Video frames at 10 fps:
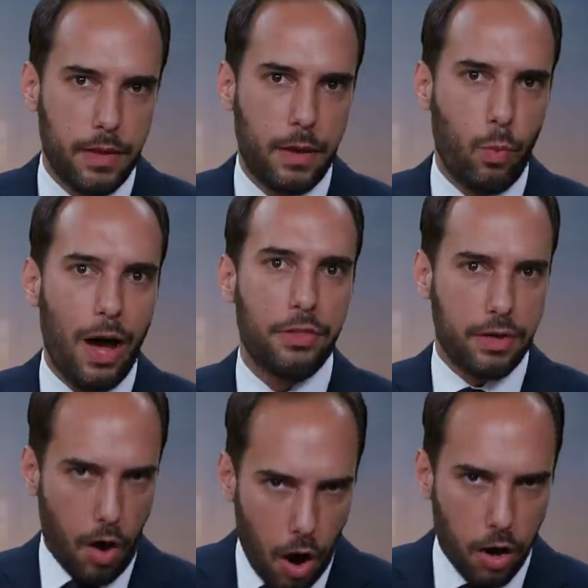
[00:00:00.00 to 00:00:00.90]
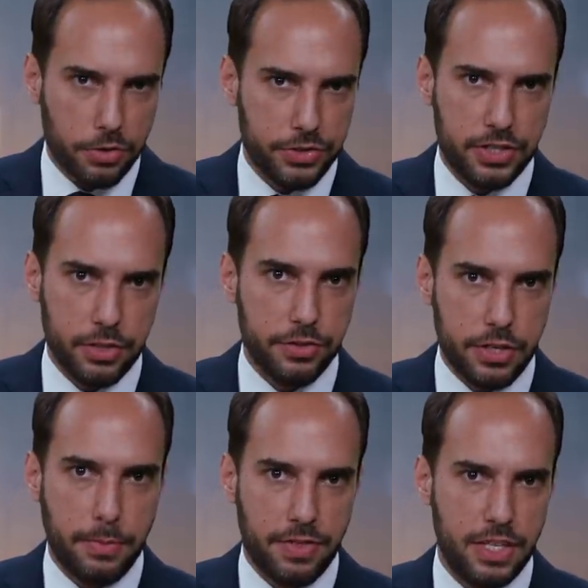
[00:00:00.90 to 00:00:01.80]
And while there are still
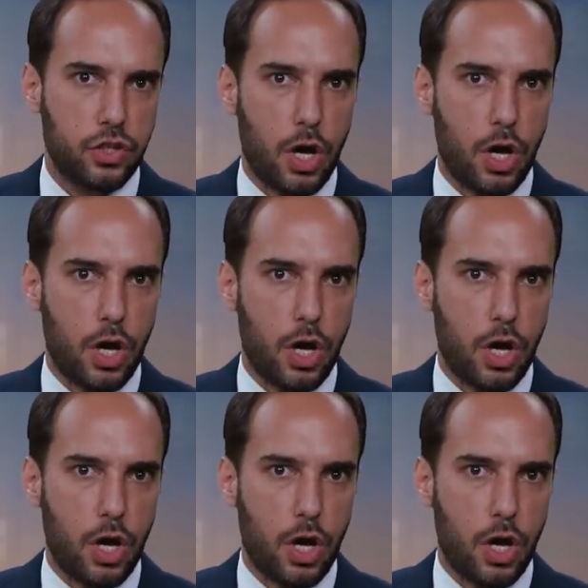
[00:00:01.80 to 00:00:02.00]
some of these